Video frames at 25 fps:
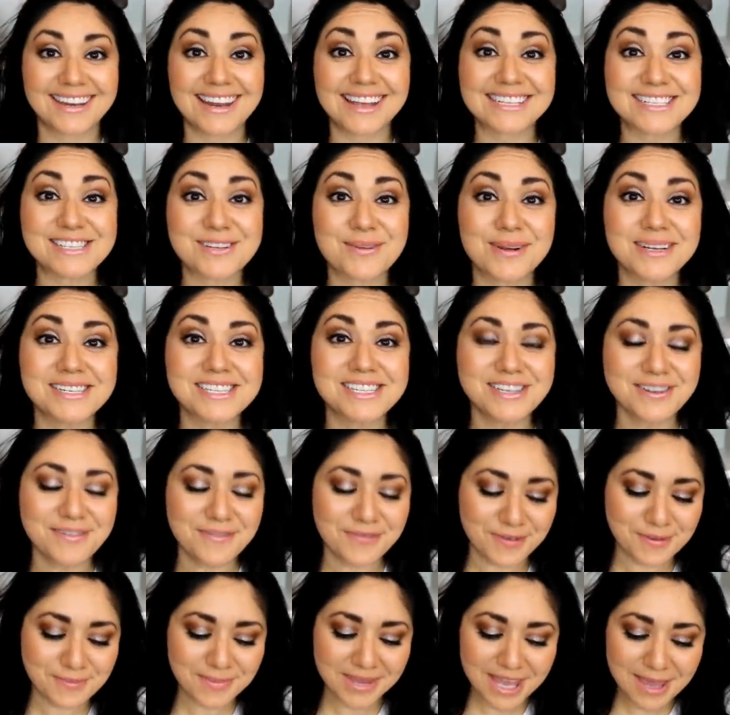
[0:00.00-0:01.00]
Next
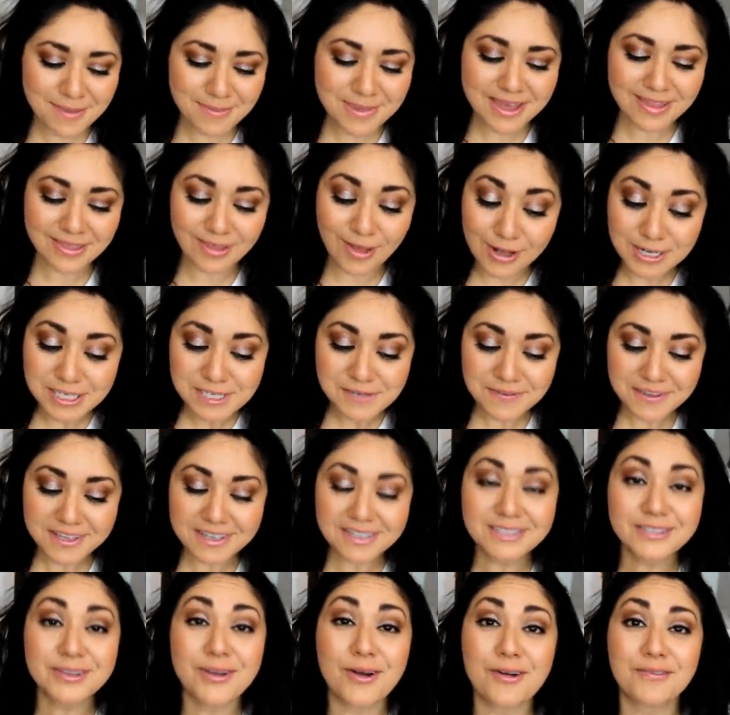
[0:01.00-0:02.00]
question from Kimmy
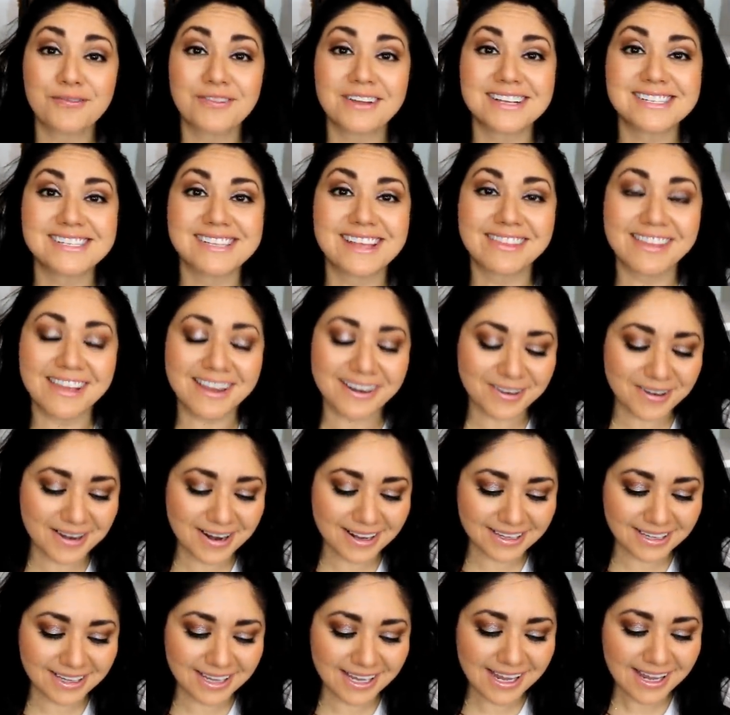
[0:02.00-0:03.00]
Lotchfield. Hopefully I said that
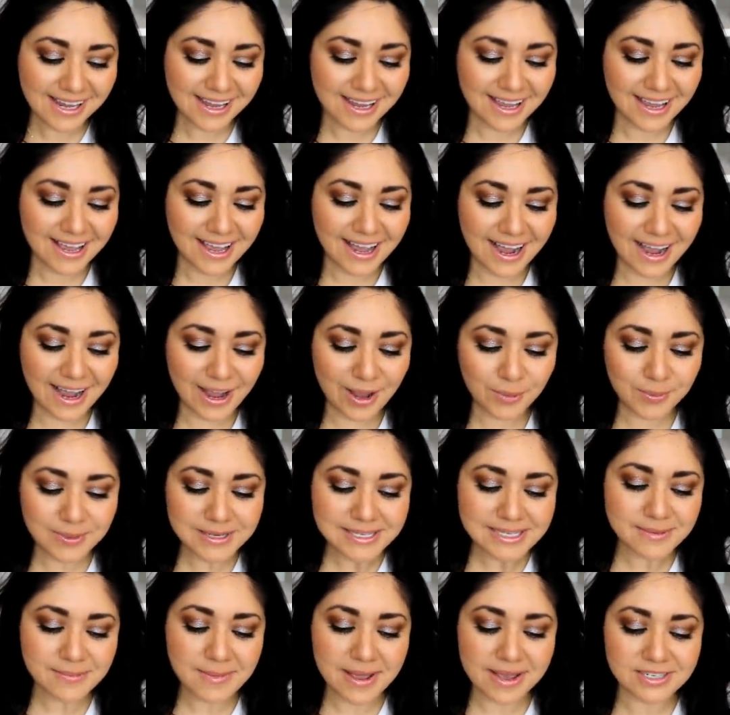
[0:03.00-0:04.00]
correctly. I
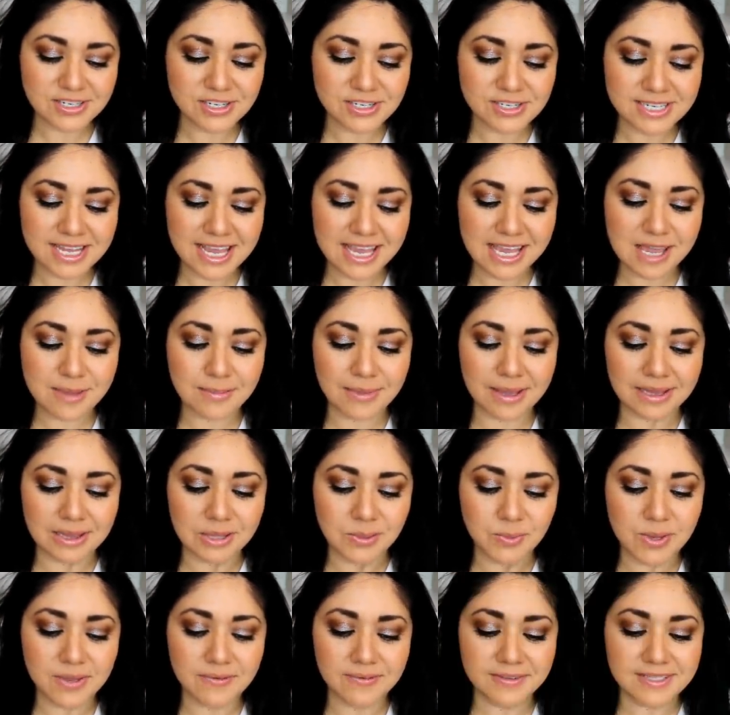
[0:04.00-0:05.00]
always imagine taking my
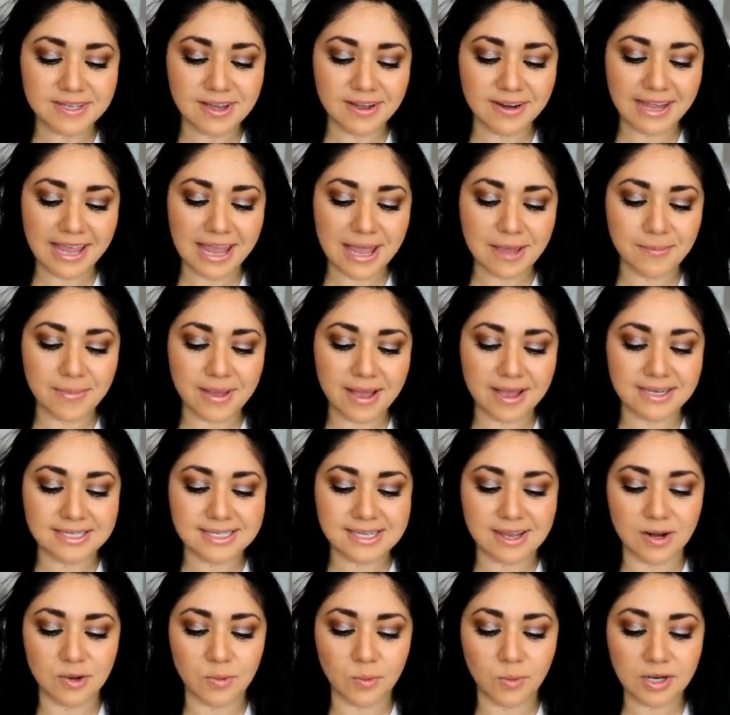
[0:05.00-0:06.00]
Louis Vuitton
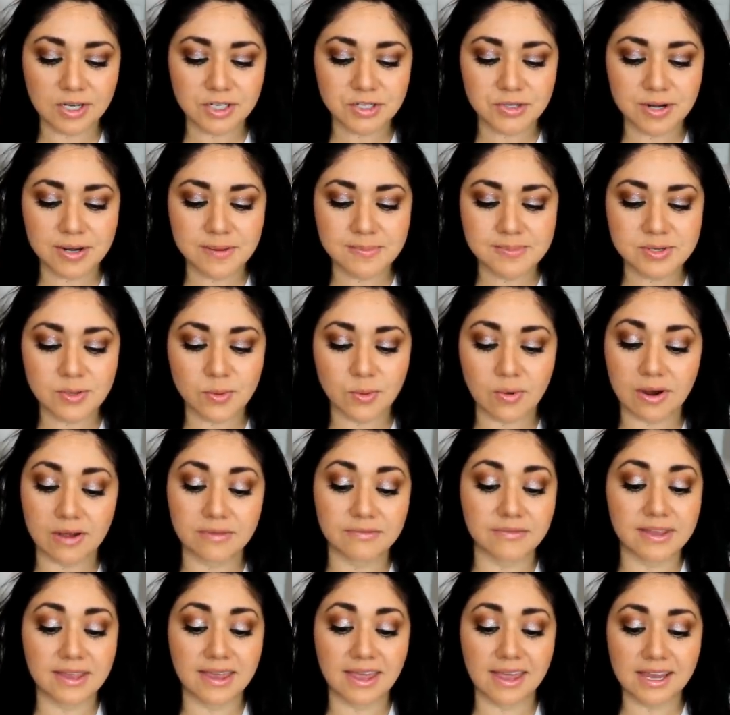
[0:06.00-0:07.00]
handbags on work trips or
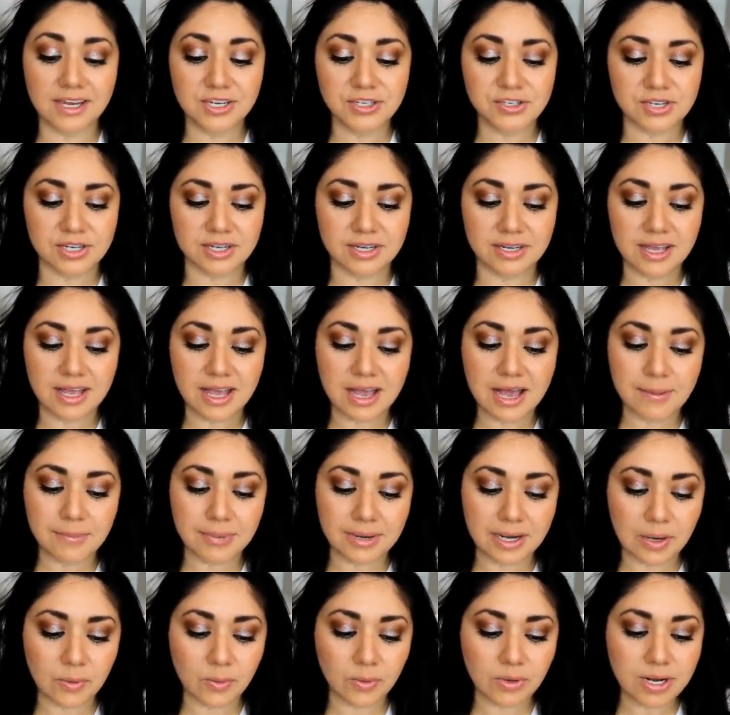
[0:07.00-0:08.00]
on vacation,
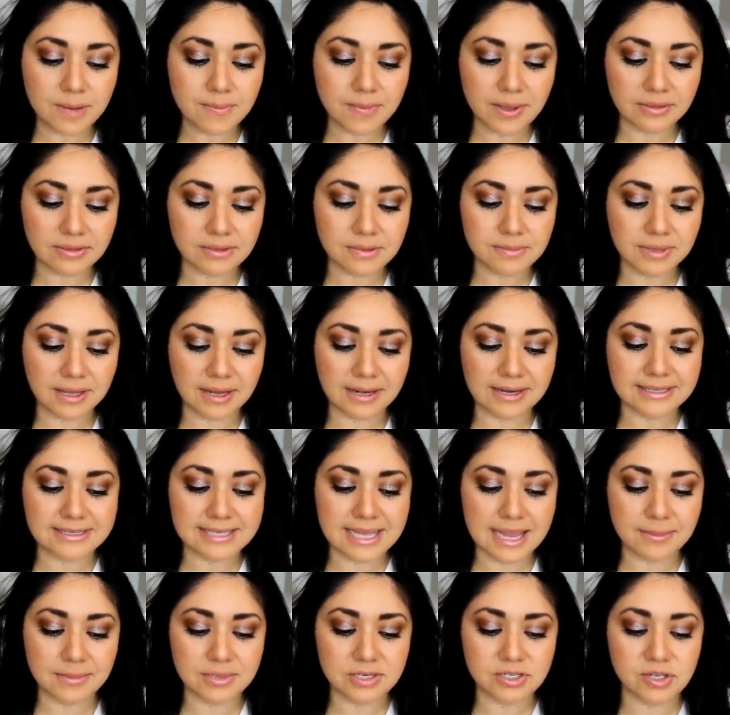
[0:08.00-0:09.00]
but I worry about them getting
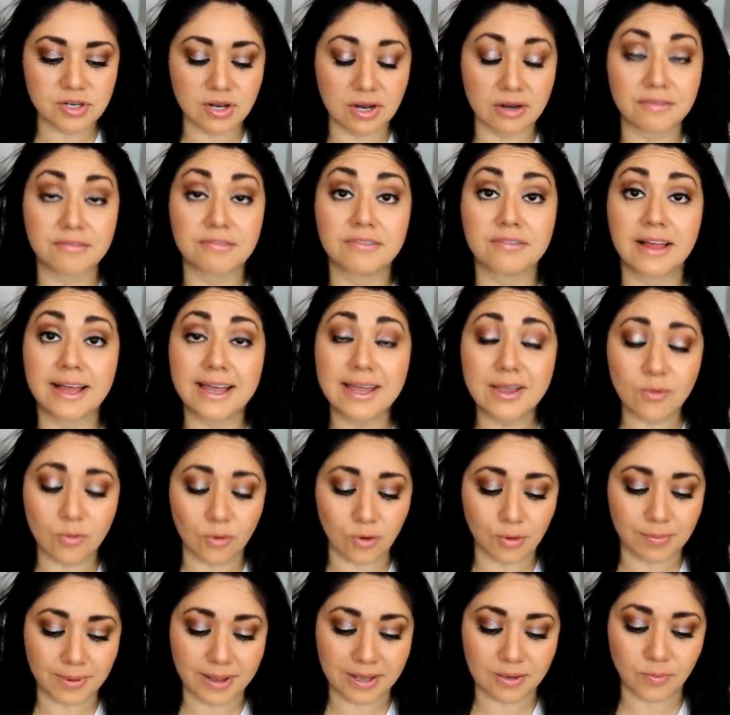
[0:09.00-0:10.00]
damaged on a flight
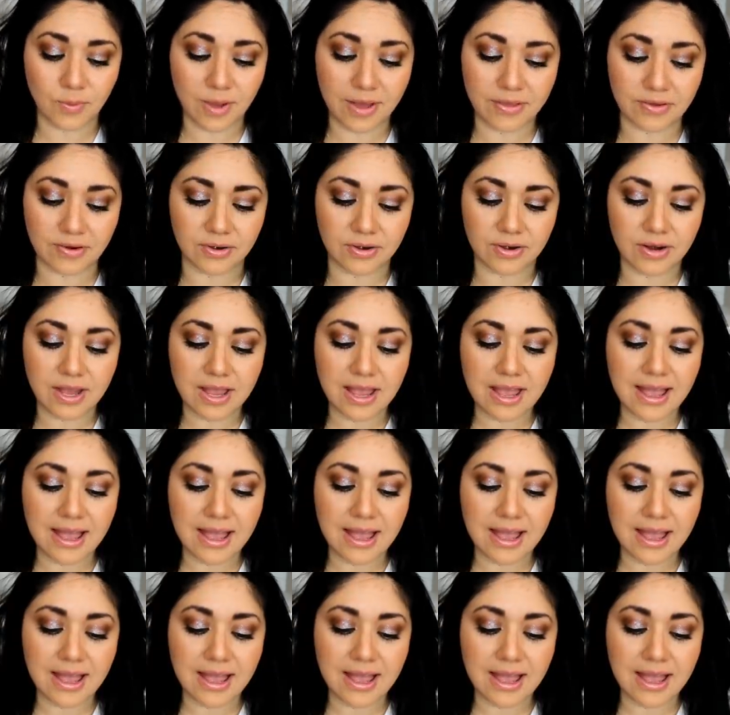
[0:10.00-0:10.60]
or bad weather.